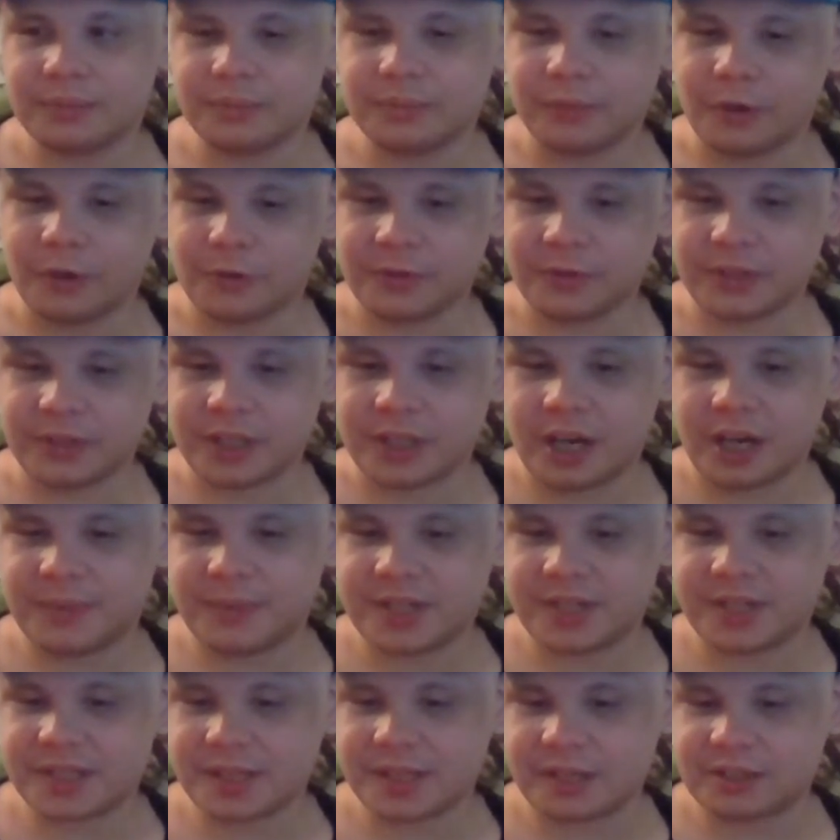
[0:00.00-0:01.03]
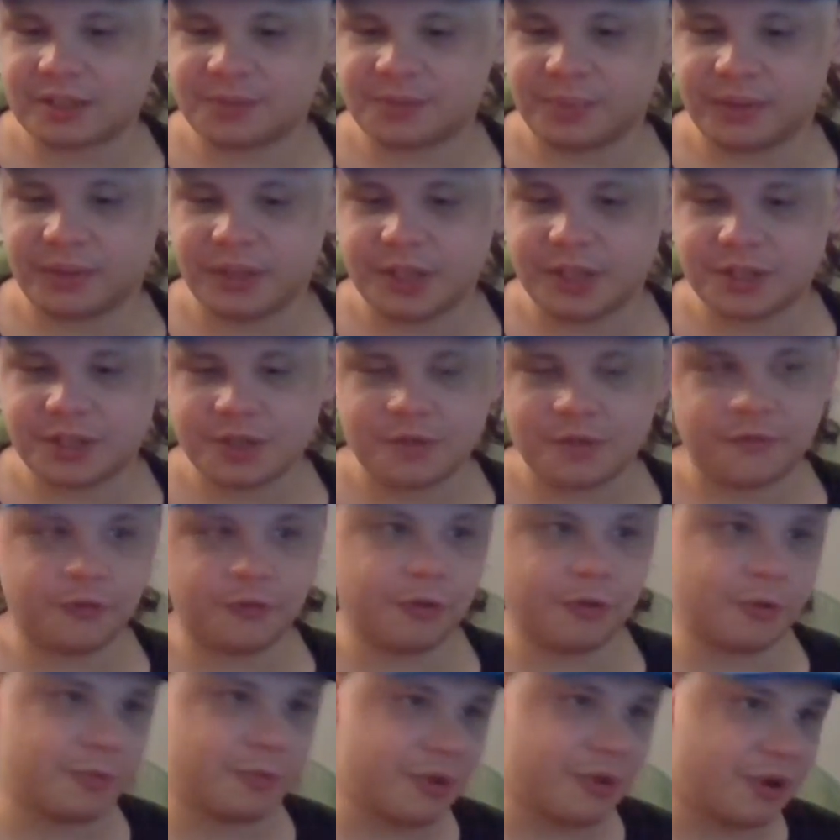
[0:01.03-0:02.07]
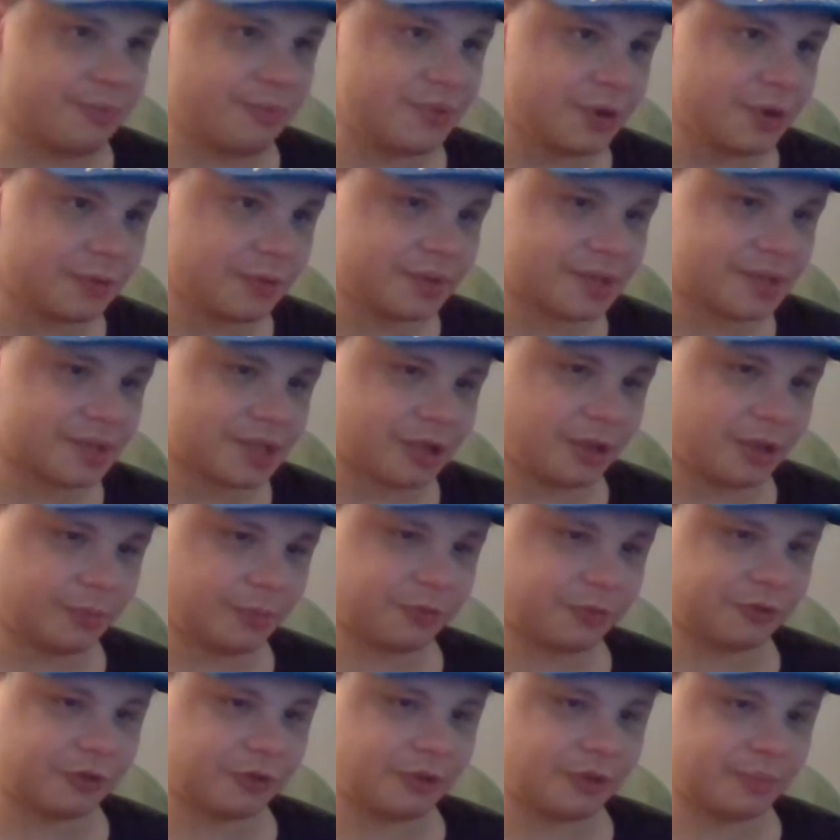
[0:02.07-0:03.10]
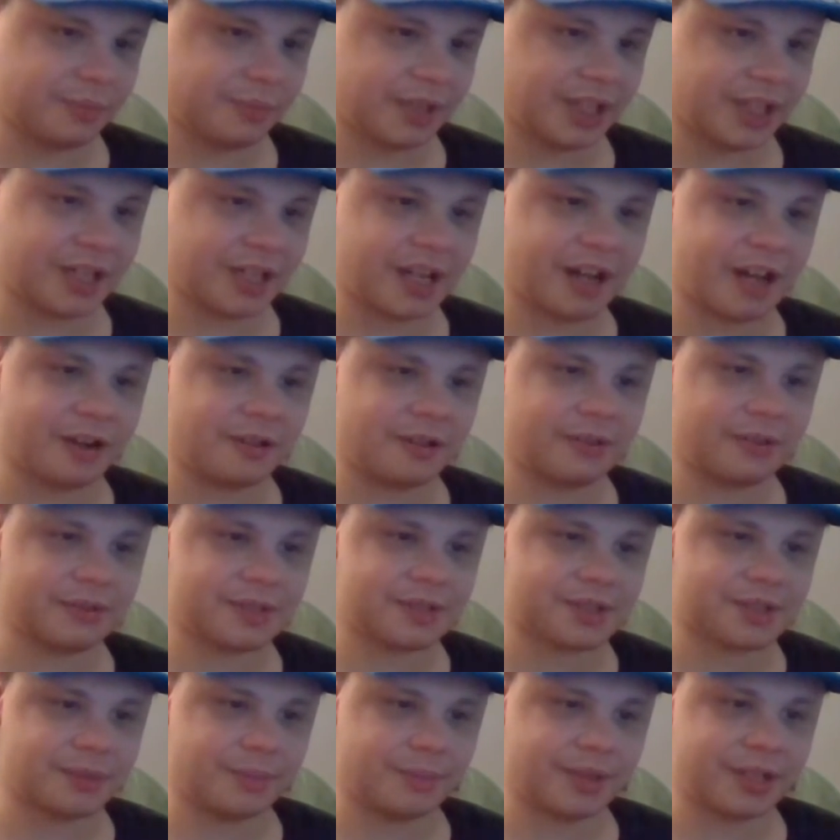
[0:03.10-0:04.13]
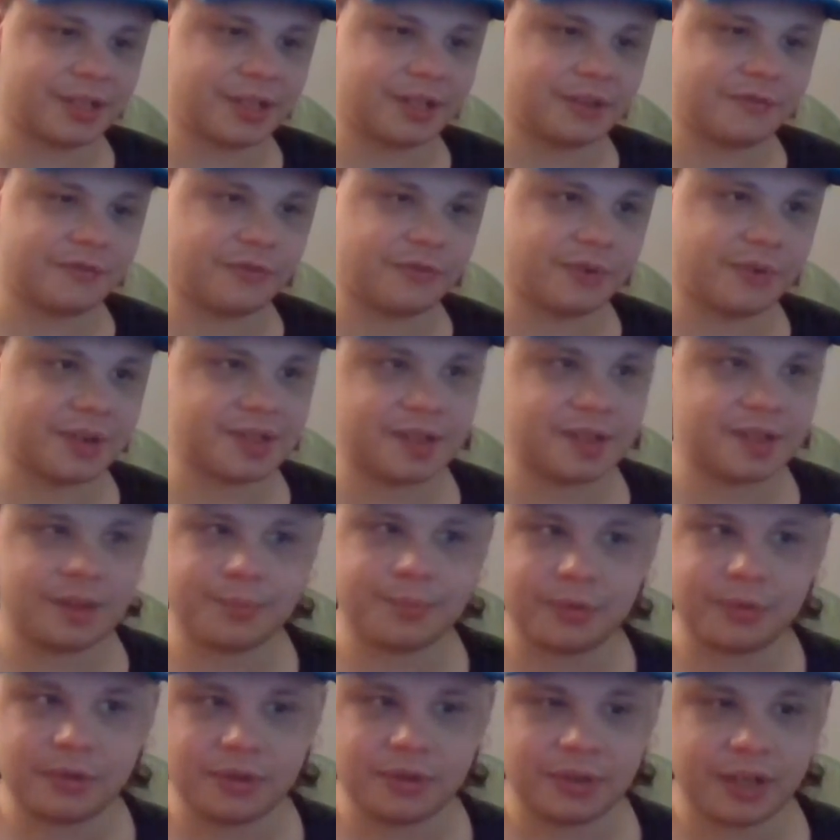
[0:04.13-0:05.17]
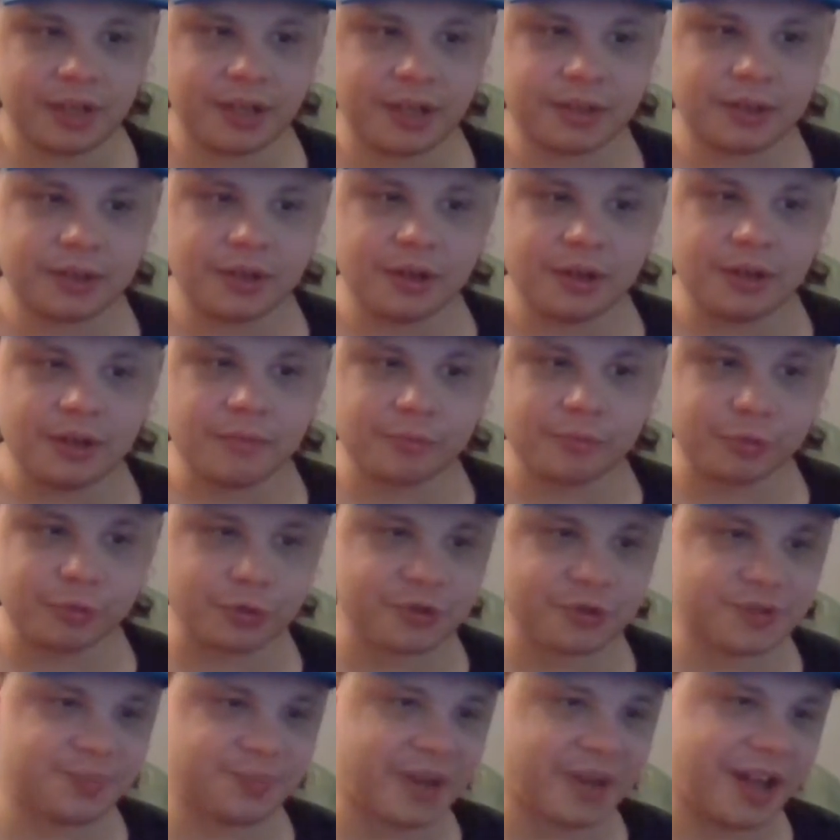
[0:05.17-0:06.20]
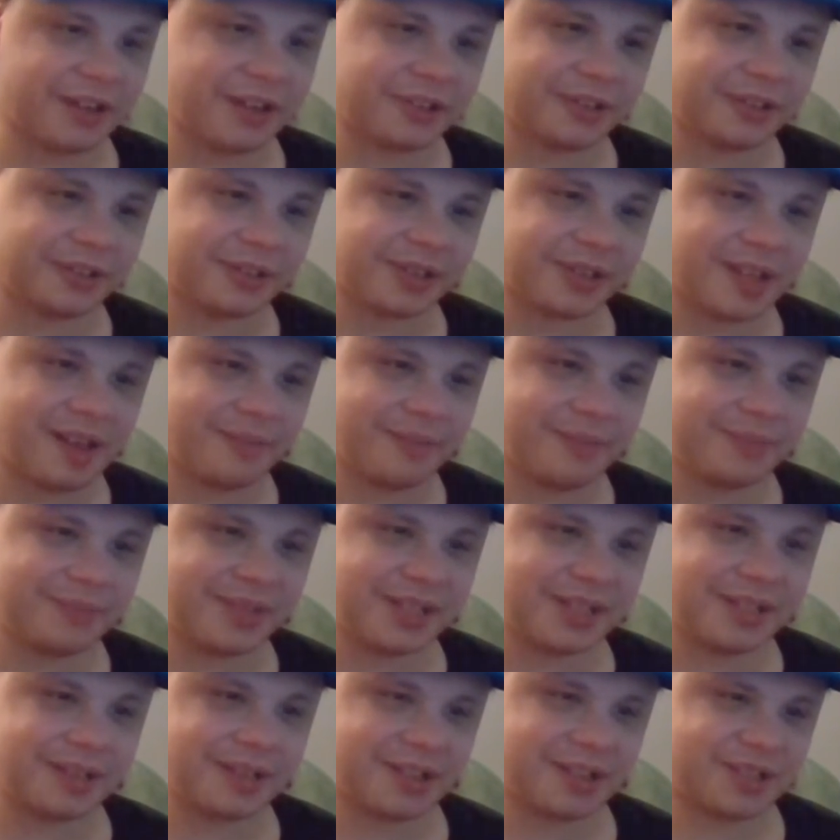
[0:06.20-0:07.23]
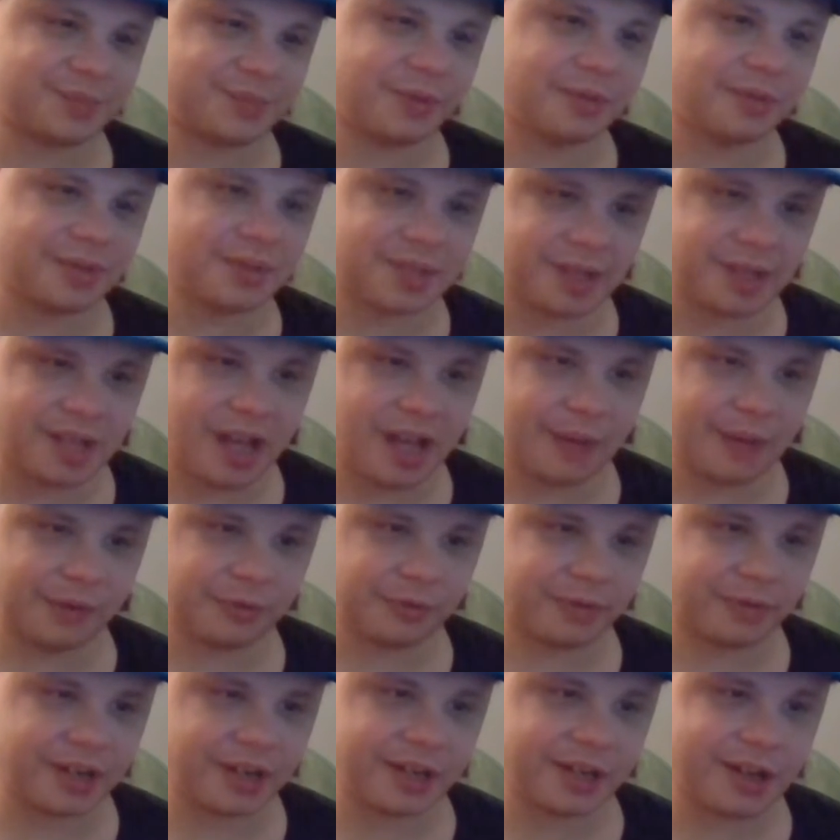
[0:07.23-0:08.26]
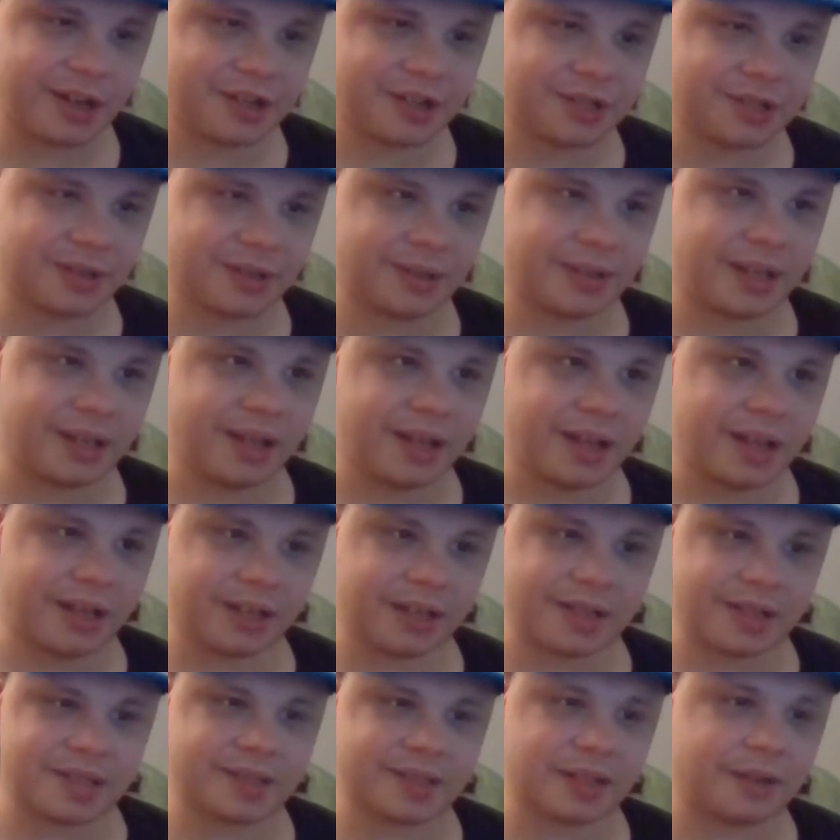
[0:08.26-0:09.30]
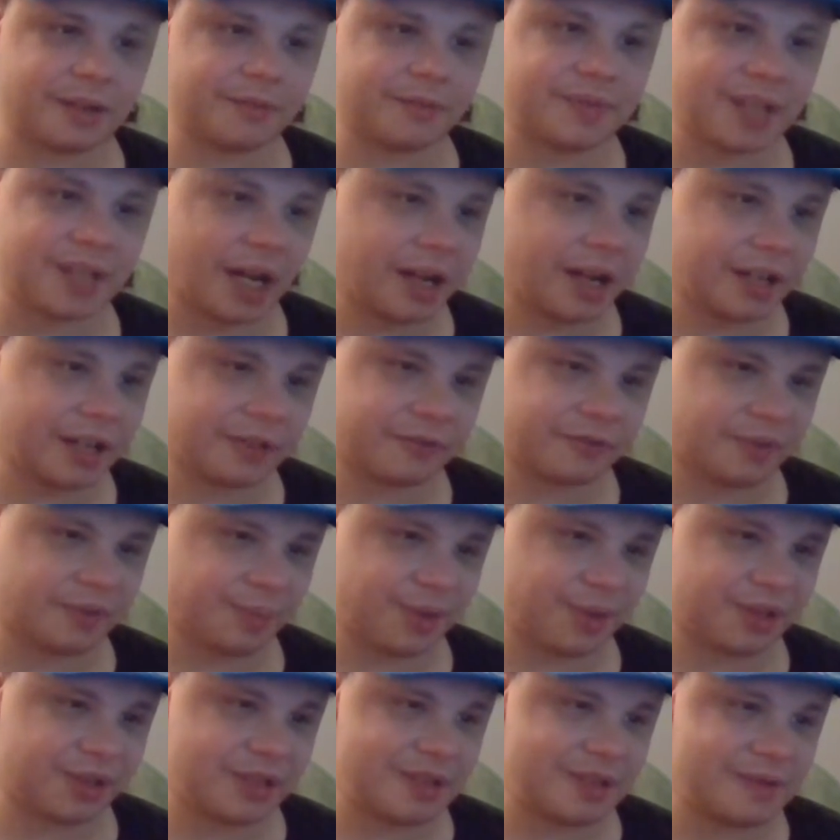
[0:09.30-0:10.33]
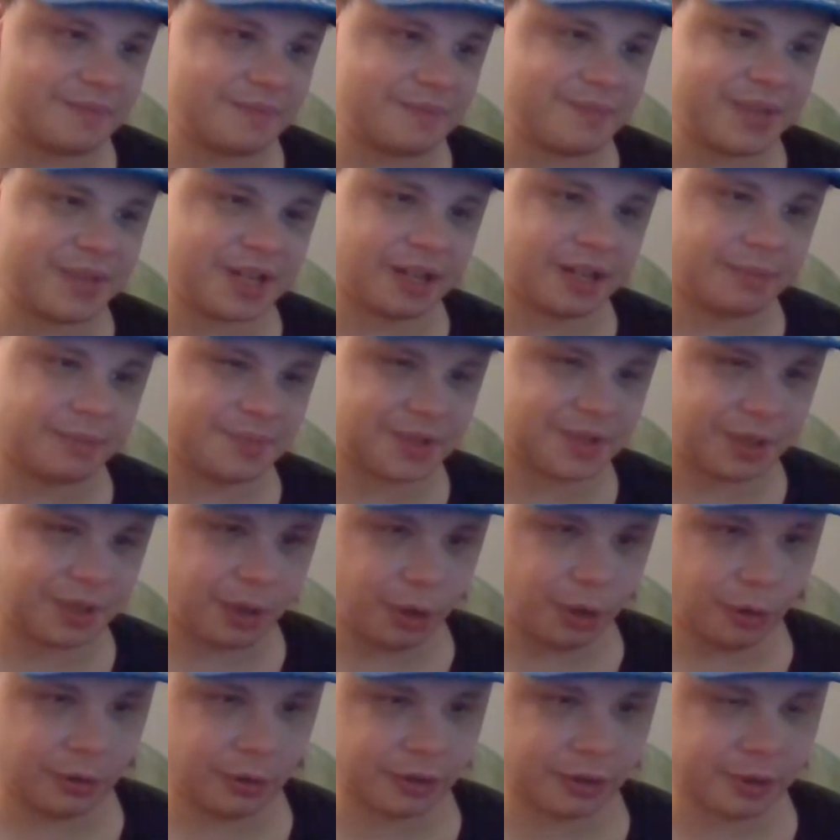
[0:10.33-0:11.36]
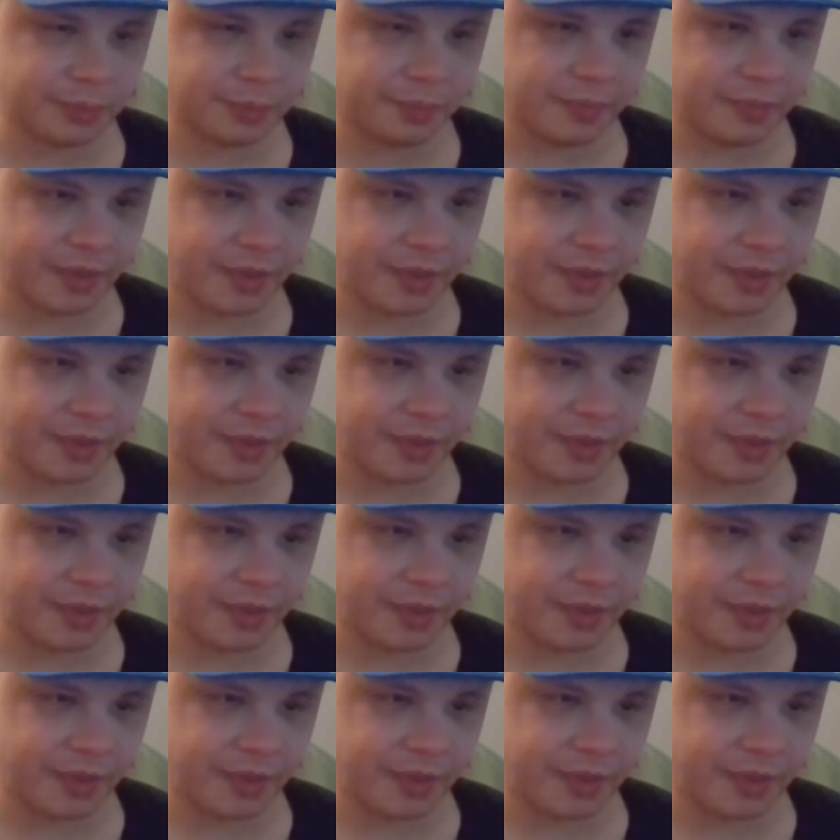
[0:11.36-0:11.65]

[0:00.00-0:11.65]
Marvel Comics' explanation for where mutants come from and how somebody, for example, like Bruce Banner, can be exposed to gamma radiation, and instead of dying from it, he becomes the Hulk.